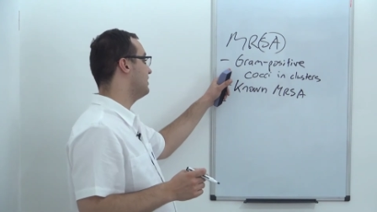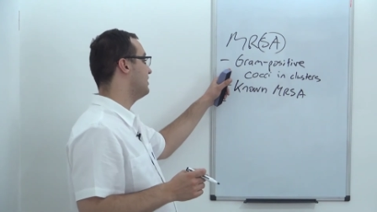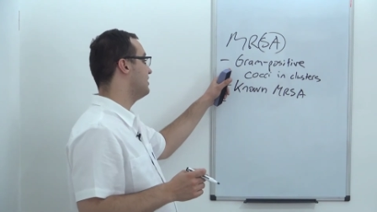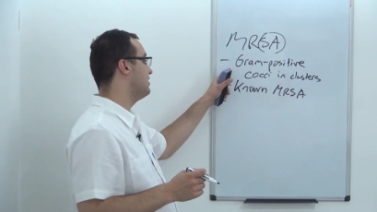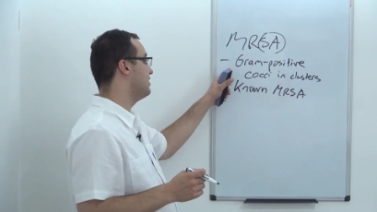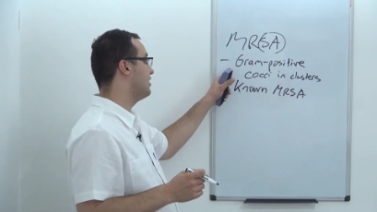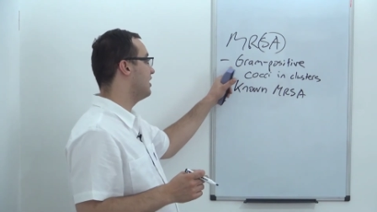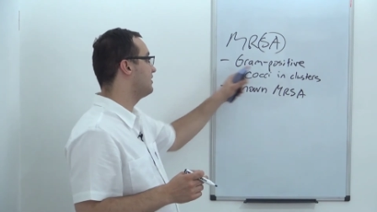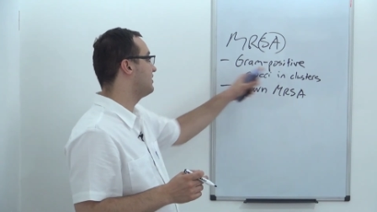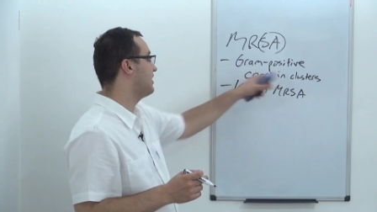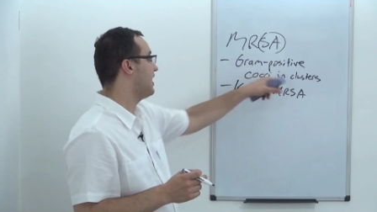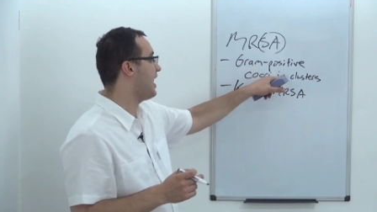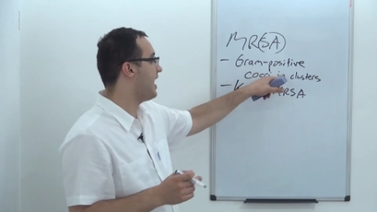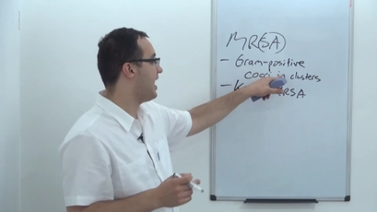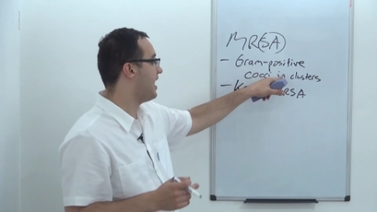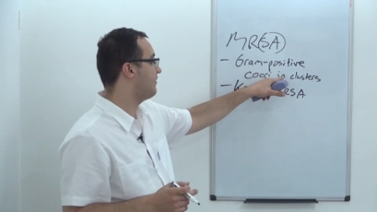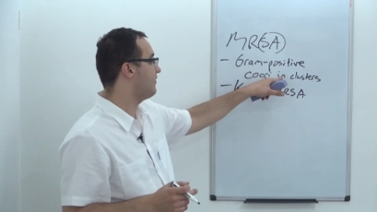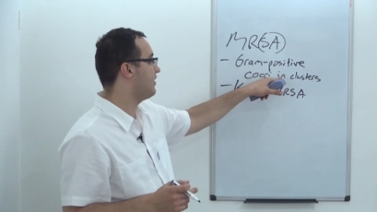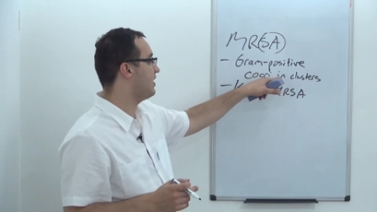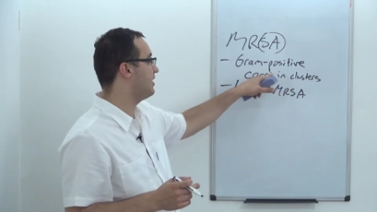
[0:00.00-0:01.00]
not
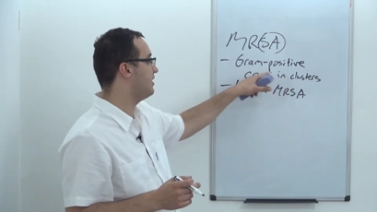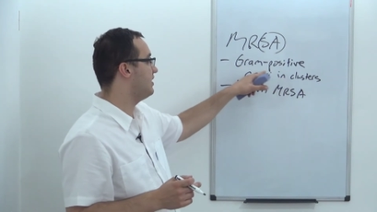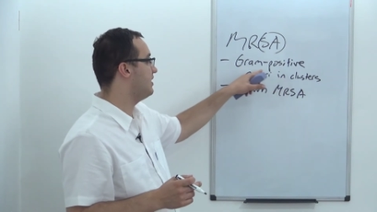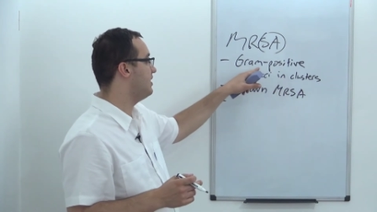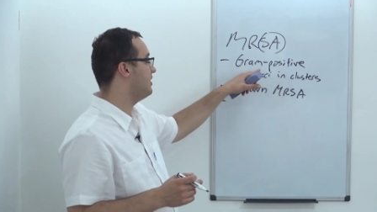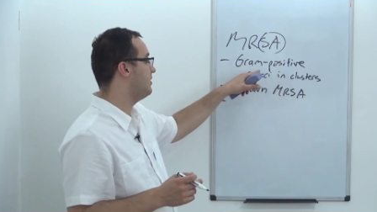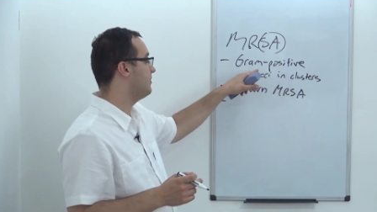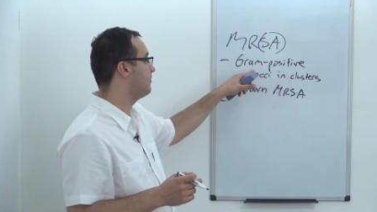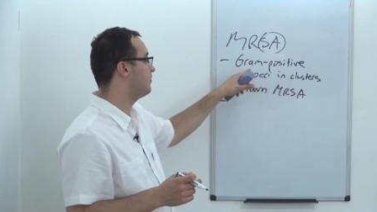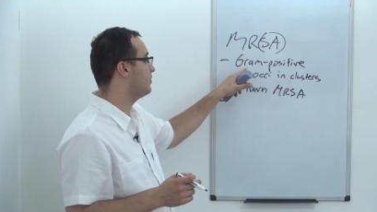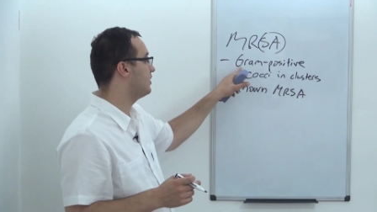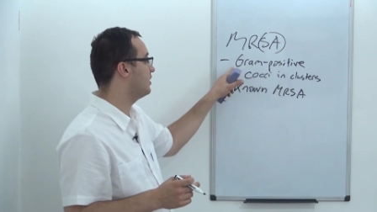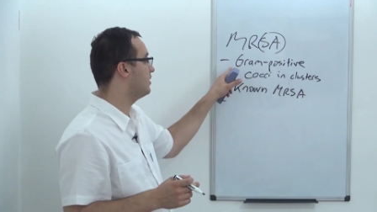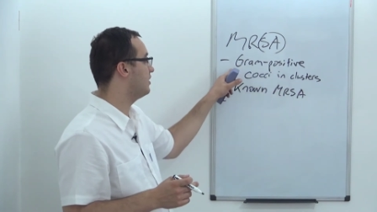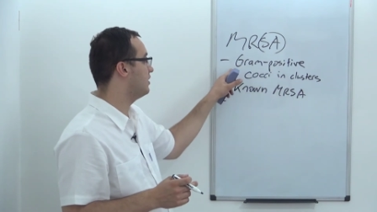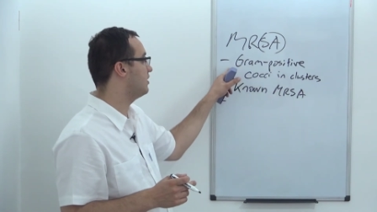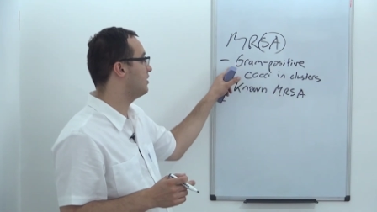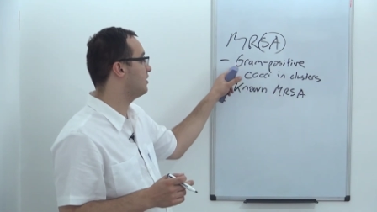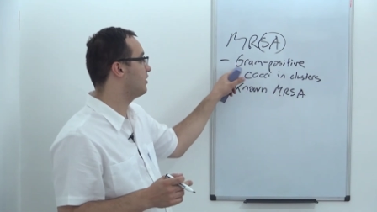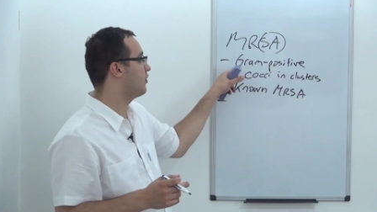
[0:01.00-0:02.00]
have any
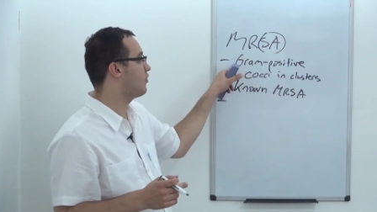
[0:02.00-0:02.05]
uh,